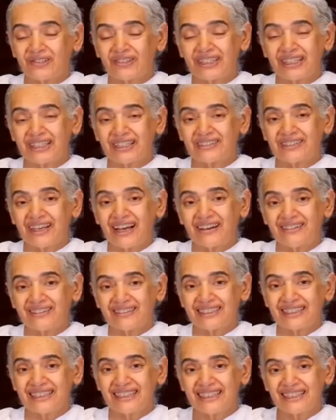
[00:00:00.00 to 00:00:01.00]
looking
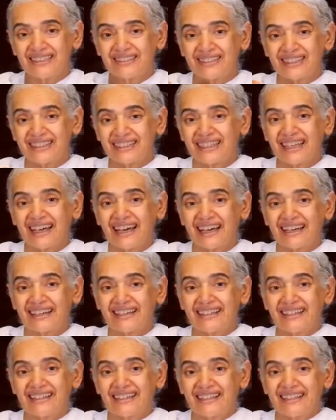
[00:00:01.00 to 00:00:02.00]
around here and
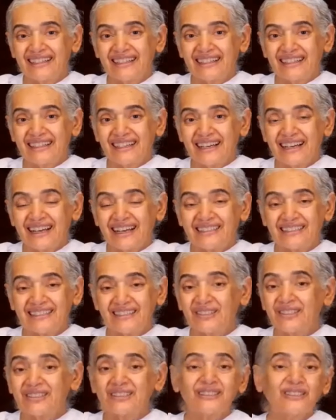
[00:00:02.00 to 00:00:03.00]
there.
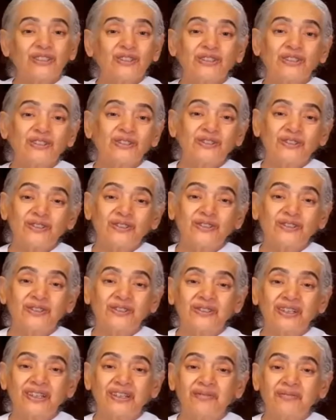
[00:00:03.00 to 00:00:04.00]
And so there's no
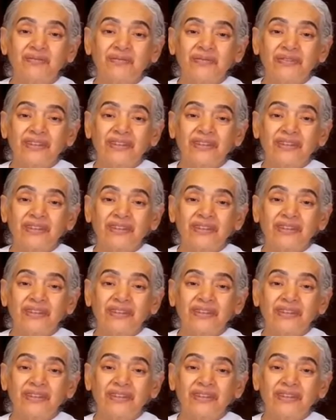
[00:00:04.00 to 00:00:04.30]
control.